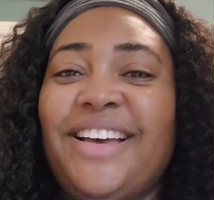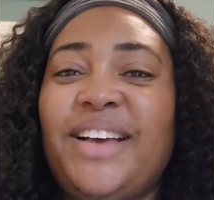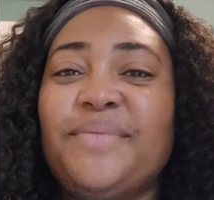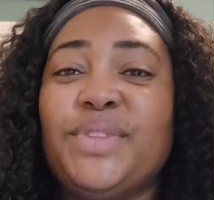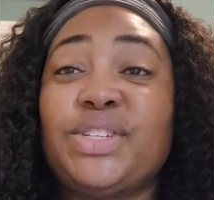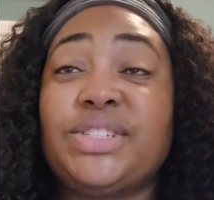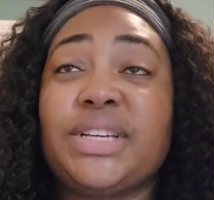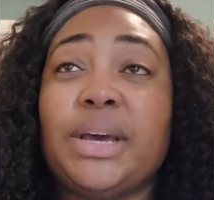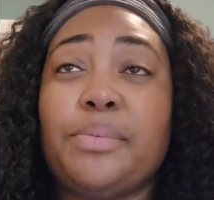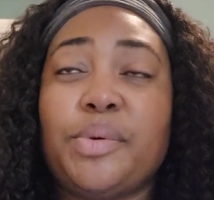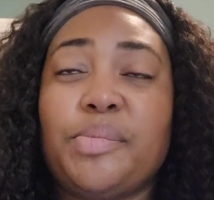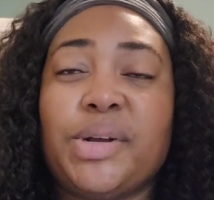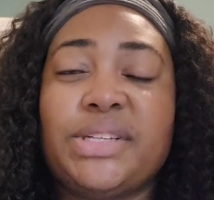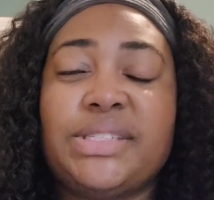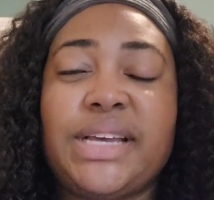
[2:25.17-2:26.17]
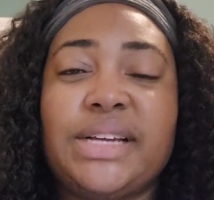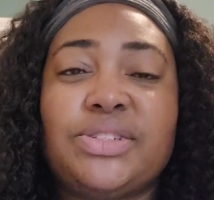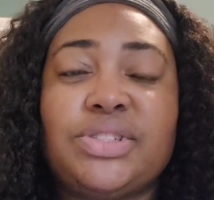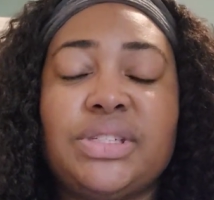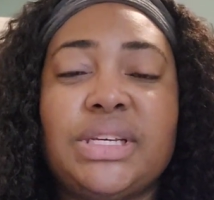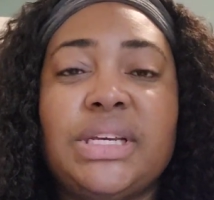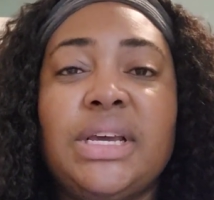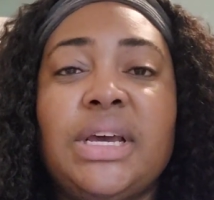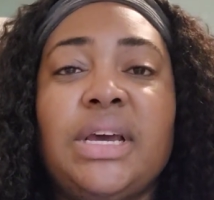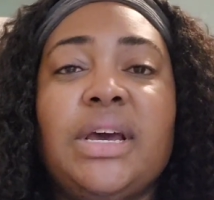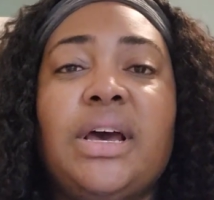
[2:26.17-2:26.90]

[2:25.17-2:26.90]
um, there's a couple parts actually,